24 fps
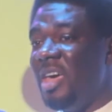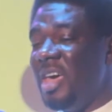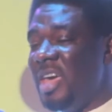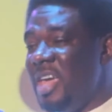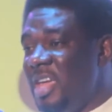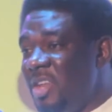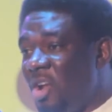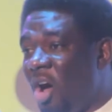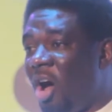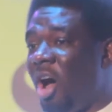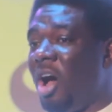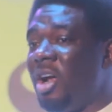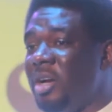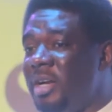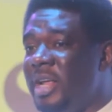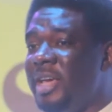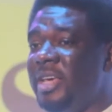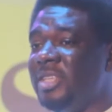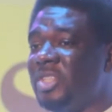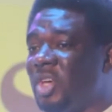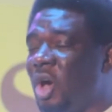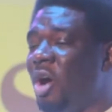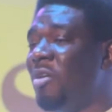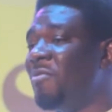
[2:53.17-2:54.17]
In all
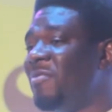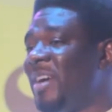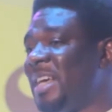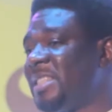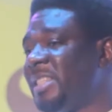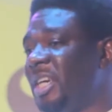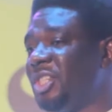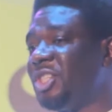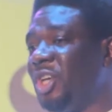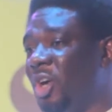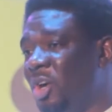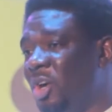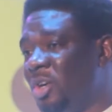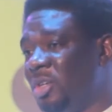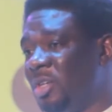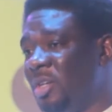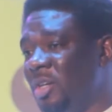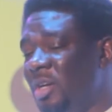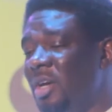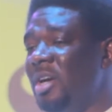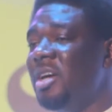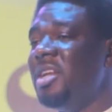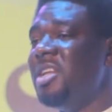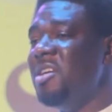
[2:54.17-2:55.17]
these conversations,
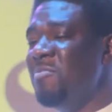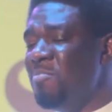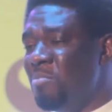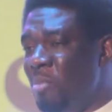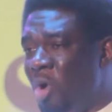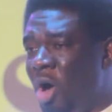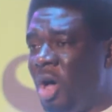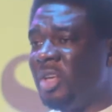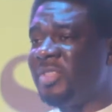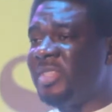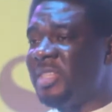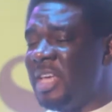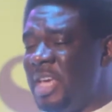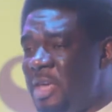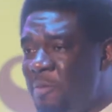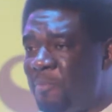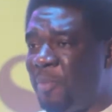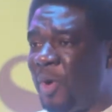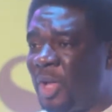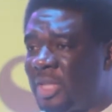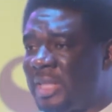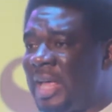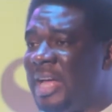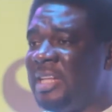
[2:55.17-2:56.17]
the most
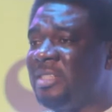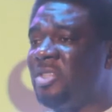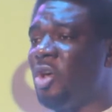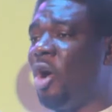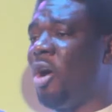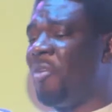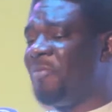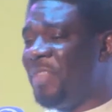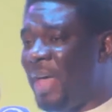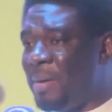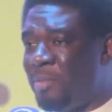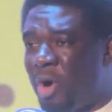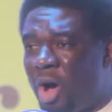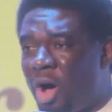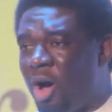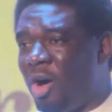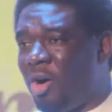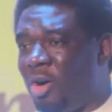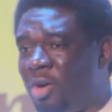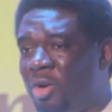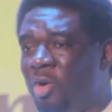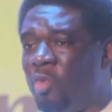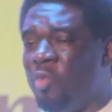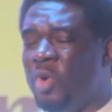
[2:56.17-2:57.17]
important of them
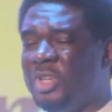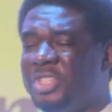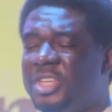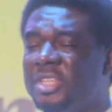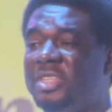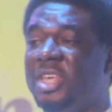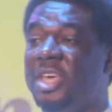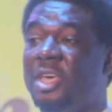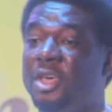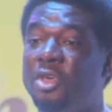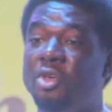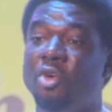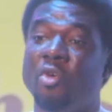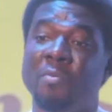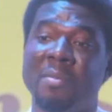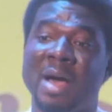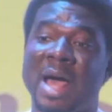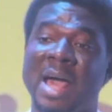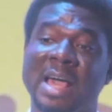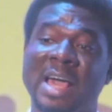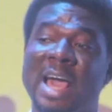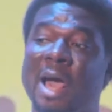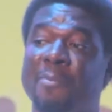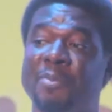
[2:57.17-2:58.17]
all, which is the
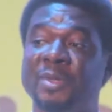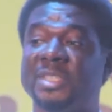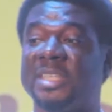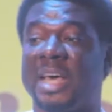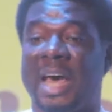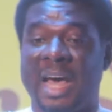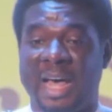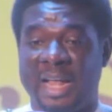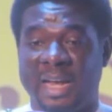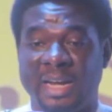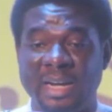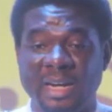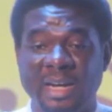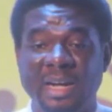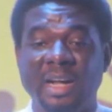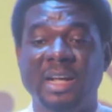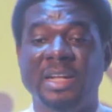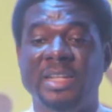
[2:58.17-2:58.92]
human capital,